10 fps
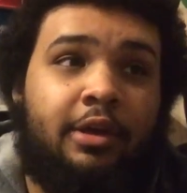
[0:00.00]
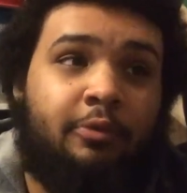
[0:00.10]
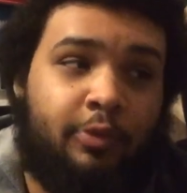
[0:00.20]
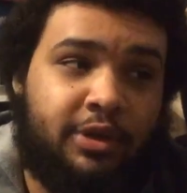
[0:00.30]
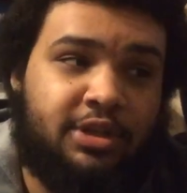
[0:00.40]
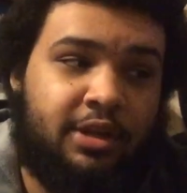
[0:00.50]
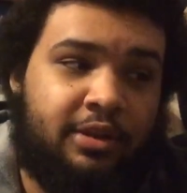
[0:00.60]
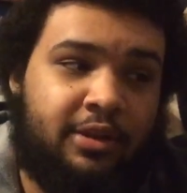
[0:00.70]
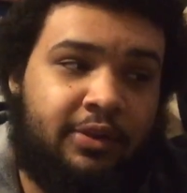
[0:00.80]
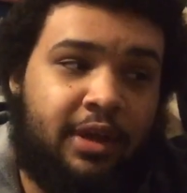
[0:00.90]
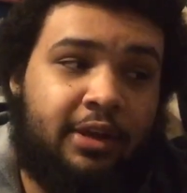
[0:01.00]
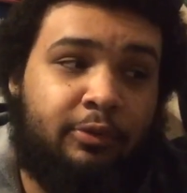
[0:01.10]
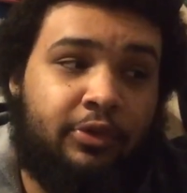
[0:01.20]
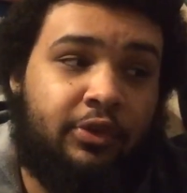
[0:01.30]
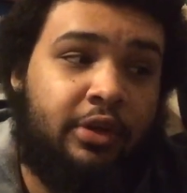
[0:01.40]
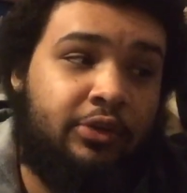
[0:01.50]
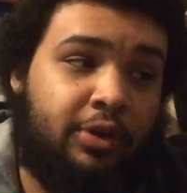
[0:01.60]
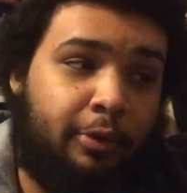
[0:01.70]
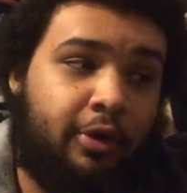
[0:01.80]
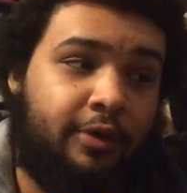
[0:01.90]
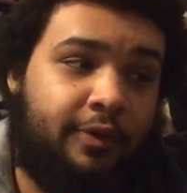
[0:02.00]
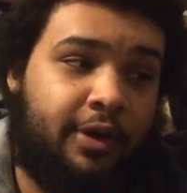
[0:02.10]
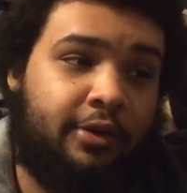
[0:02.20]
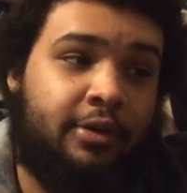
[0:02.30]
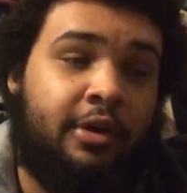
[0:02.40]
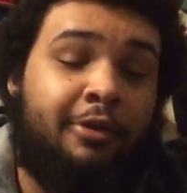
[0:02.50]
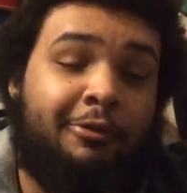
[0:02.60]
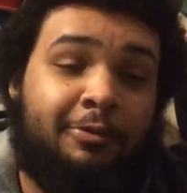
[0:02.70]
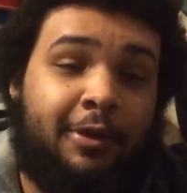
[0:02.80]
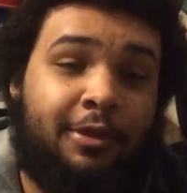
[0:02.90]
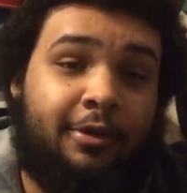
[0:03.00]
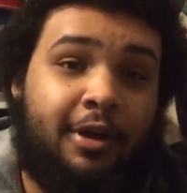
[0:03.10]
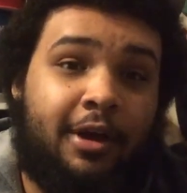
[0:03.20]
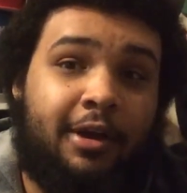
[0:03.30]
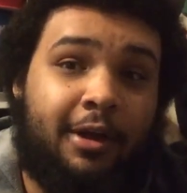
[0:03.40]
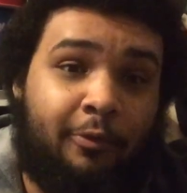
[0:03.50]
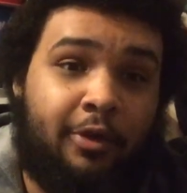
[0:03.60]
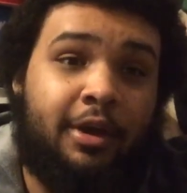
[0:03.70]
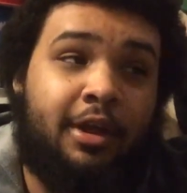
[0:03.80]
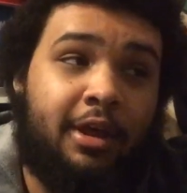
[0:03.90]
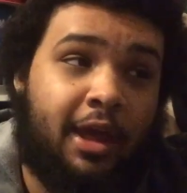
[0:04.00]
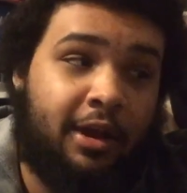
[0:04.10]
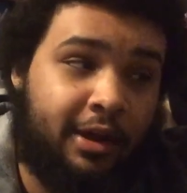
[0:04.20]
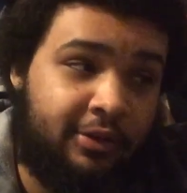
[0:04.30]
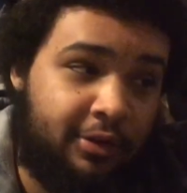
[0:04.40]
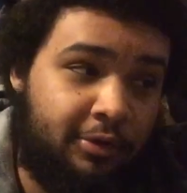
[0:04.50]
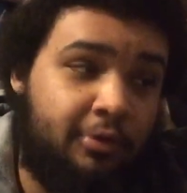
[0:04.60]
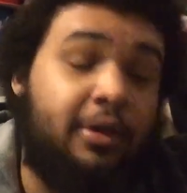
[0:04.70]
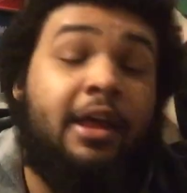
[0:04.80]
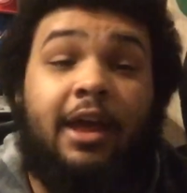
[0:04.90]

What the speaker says: which in this case was Supercard of Honor, WrestleMania 39 Night 1 and Night 2,